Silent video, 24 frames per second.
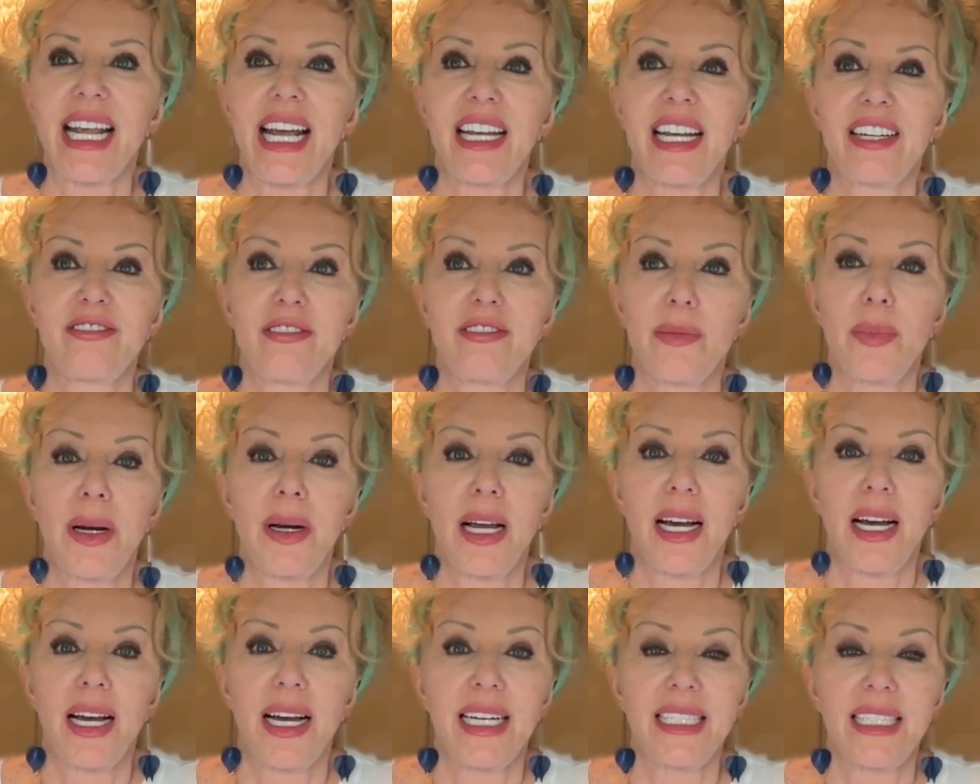had
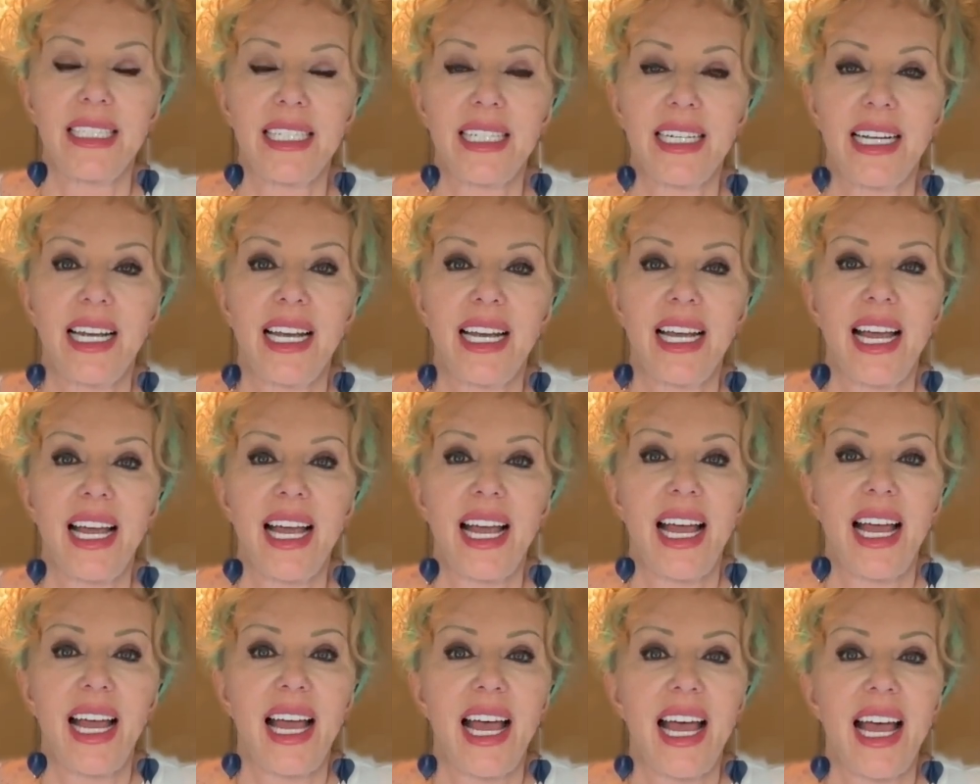replied,
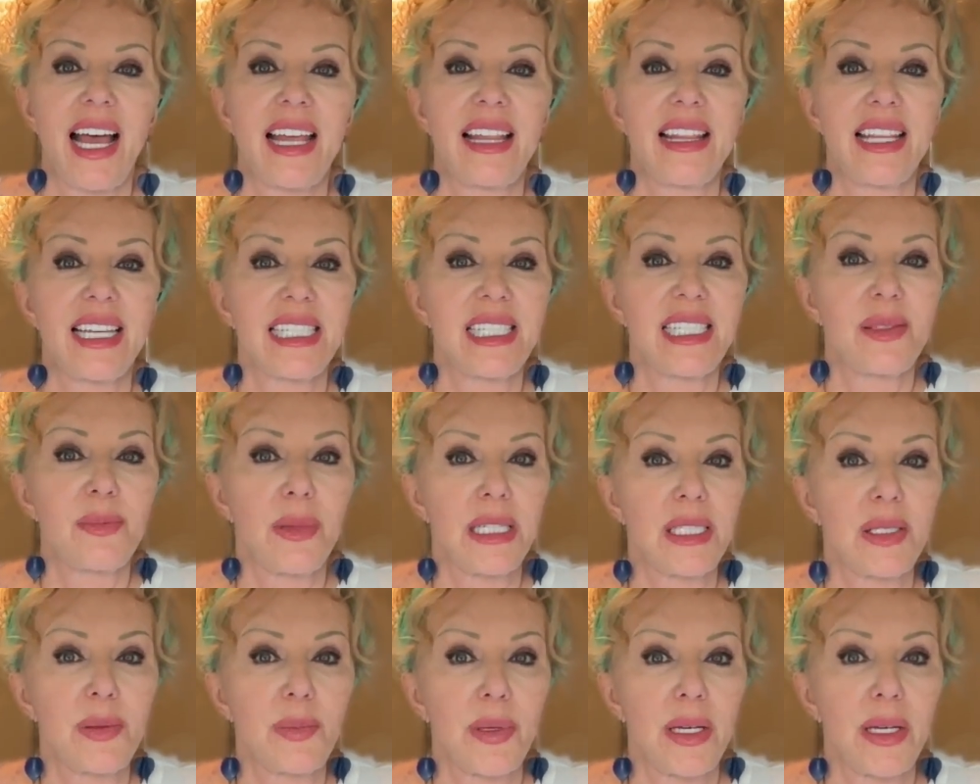this
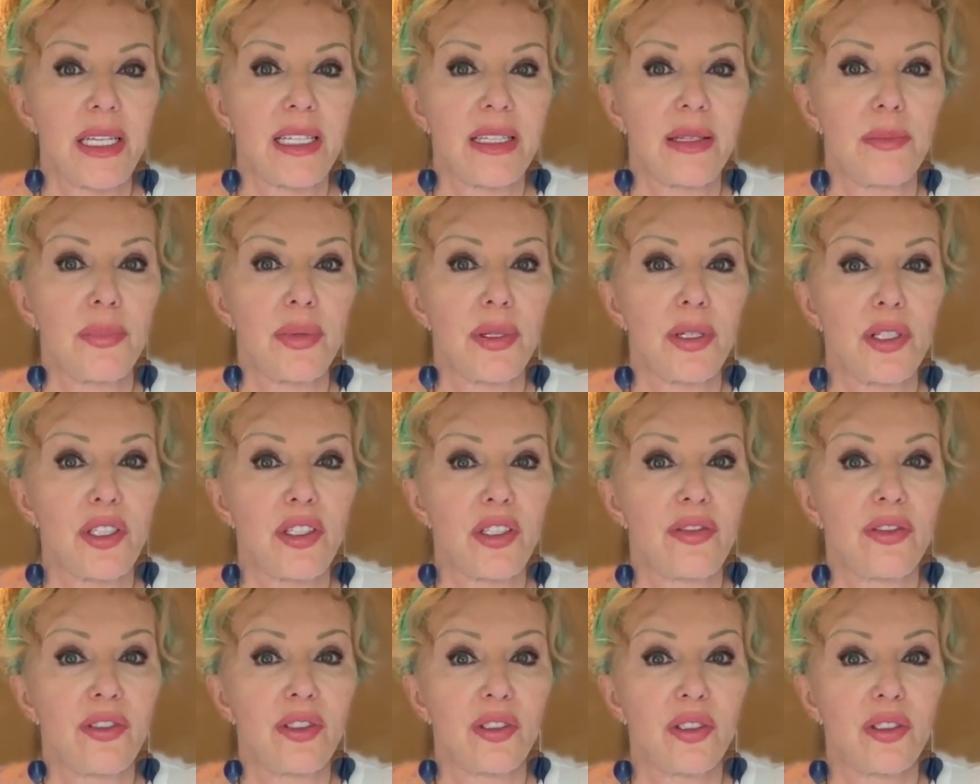must be the
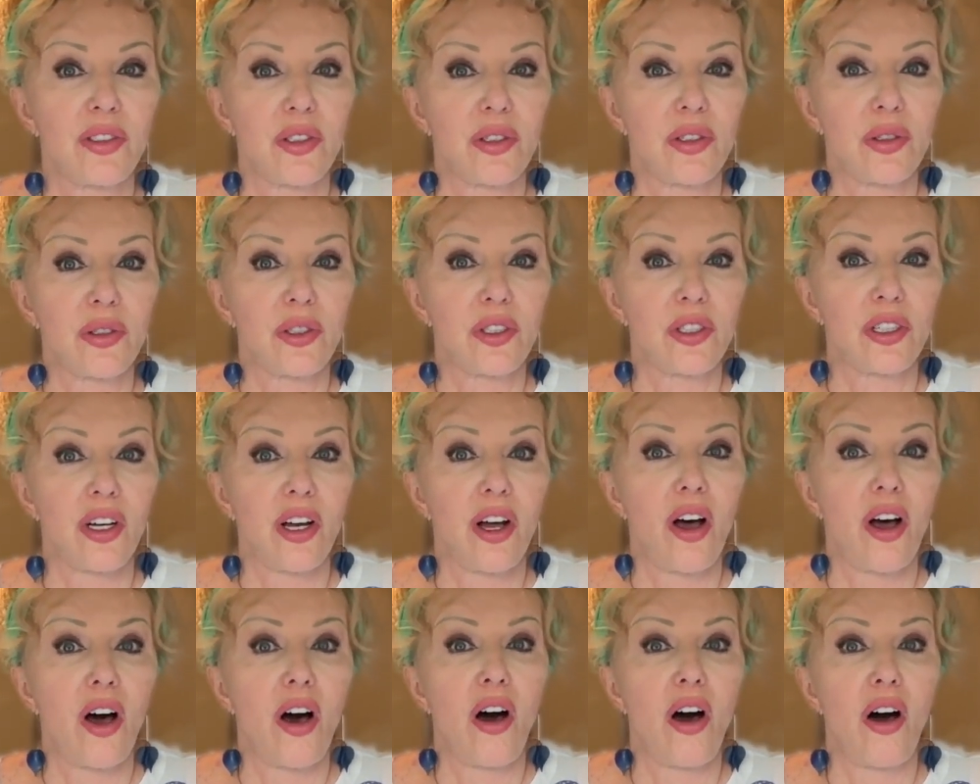beautiful
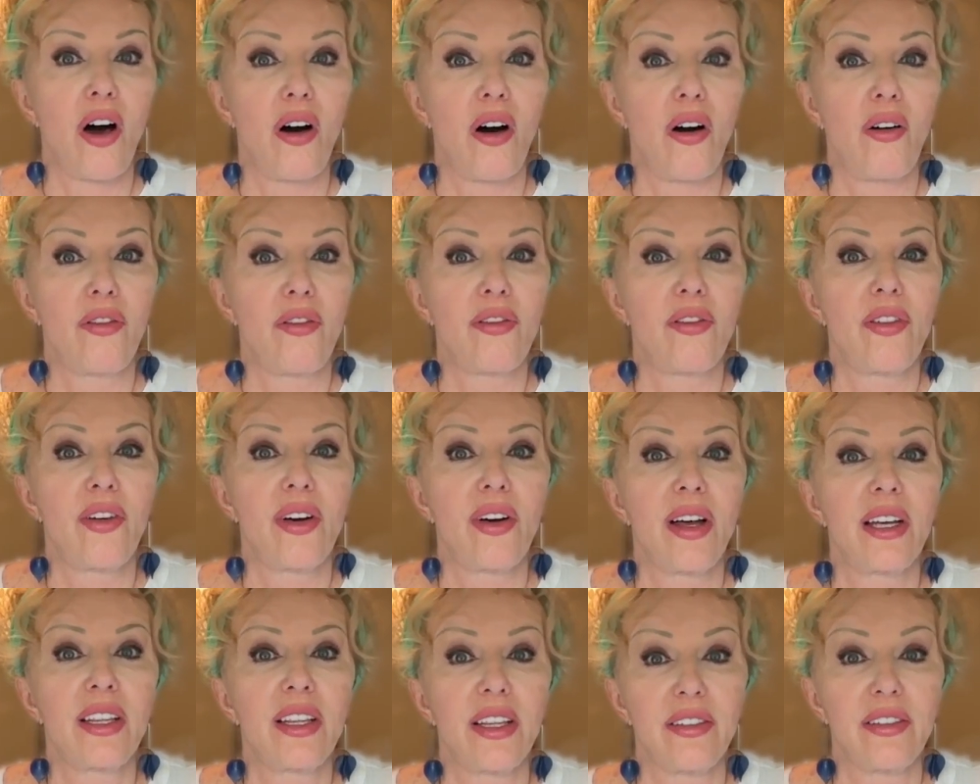daughter of
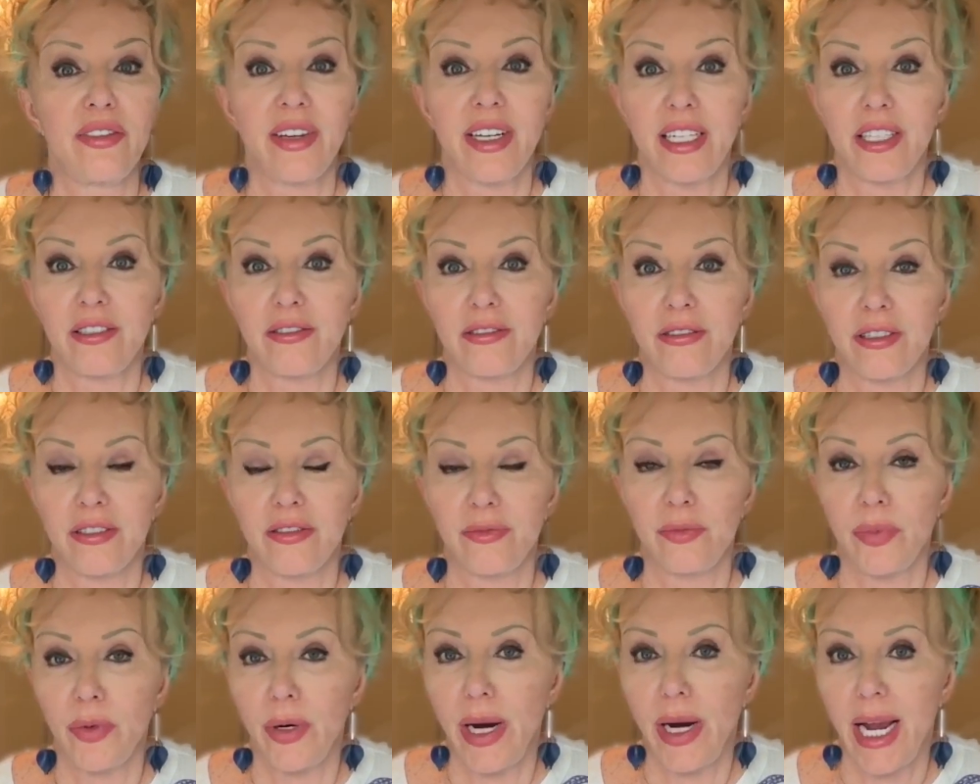the Vicar
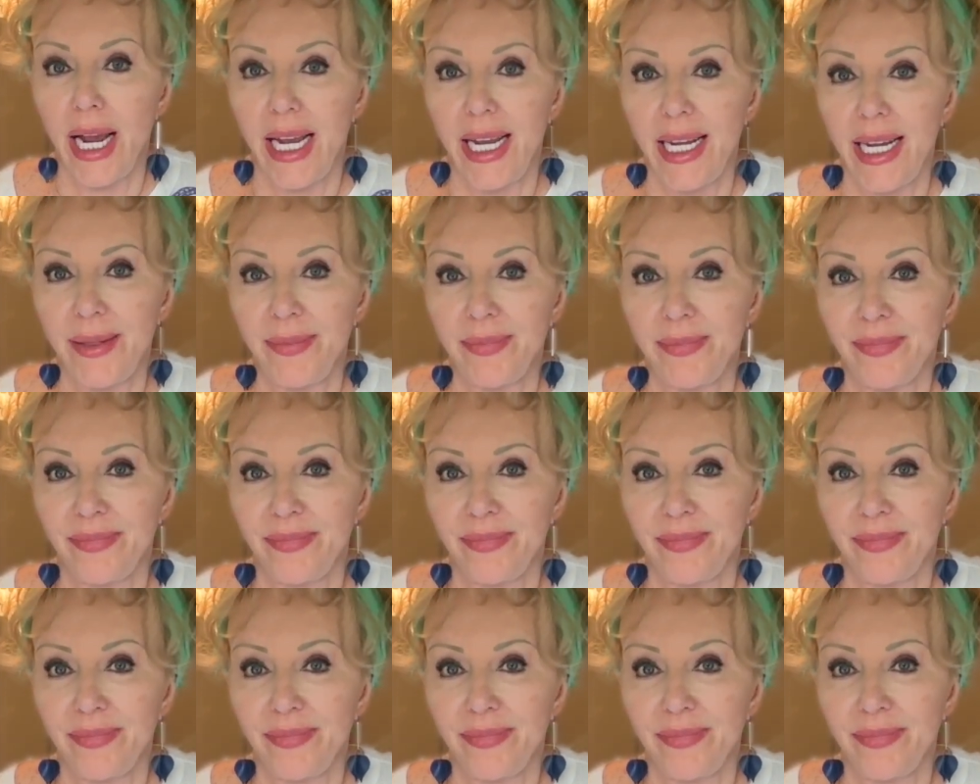of Bray.